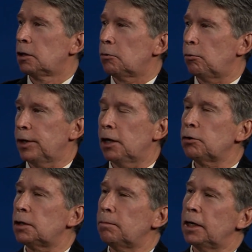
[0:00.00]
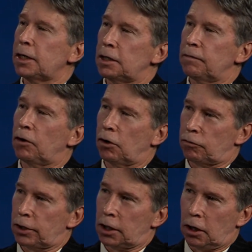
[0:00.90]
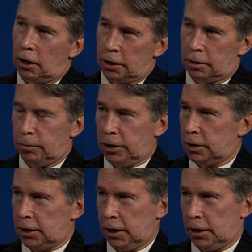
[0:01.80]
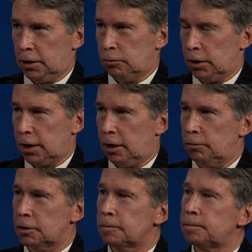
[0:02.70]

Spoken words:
without the money they've already gotten being taken into account.